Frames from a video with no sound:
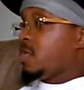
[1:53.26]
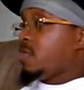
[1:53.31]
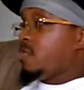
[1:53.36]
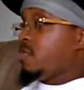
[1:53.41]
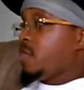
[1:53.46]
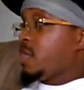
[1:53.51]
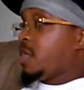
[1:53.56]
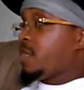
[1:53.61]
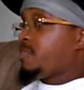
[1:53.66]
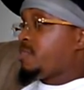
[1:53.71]

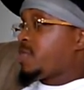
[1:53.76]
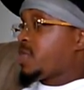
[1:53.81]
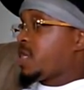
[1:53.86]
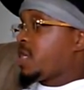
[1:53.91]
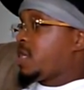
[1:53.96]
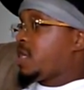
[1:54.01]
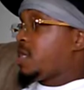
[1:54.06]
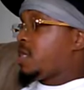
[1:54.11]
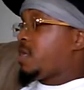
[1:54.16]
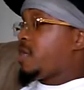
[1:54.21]
You know what I'm
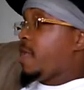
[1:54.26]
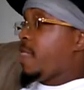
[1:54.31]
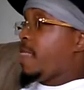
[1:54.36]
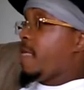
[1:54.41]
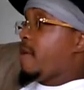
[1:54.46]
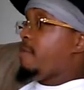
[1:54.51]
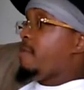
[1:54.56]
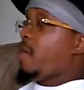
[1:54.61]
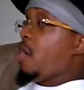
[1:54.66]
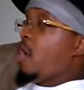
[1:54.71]
saying?
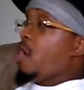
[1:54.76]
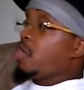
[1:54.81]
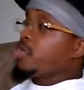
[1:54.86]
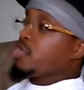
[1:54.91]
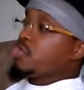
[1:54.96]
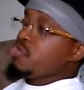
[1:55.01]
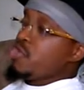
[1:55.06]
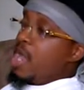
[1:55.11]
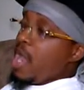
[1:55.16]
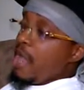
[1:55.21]
But
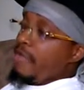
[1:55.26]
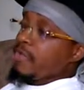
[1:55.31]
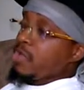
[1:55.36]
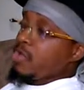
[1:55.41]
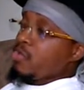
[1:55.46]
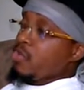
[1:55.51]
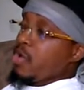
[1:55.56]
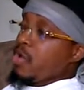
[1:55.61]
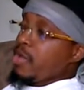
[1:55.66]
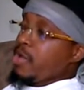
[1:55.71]
also you have to
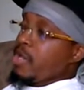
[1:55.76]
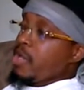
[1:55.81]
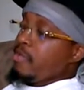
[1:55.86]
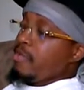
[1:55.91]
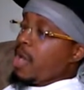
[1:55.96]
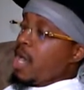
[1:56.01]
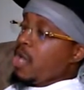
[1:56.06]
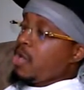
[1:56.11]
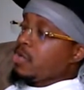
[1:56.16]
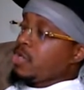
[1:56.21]
worry
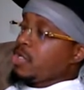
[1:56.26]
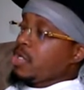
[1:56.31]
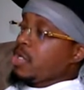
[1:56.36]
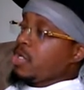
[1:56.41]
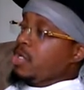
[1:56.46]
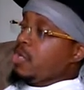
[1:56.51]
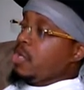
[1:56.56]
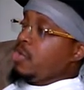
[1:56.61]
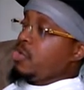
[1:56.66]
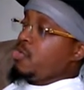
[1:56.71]
about,
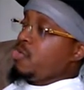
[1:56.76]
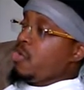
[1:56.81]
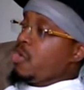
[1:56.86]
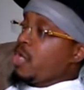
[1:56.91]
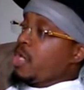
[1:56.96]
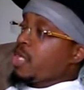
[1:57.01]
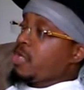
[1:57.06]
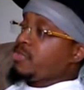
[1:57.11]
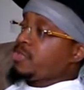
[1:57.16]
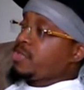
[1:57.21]
you know
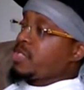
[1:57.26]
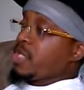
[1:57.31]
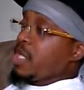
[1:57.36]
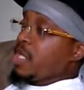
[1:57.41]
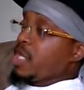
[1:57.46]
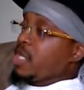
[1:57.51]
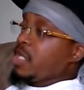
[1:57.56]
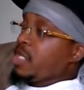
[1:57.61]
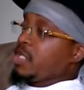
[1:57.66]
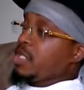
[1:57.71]
what I'm
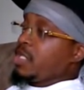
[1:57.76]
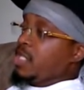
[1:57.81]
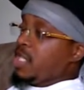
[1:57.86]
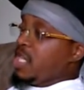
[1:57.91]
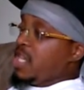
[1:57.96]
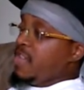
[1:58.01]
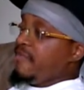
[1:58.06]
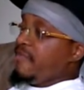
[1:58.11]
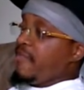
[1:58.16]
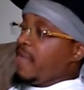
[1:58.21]
saying,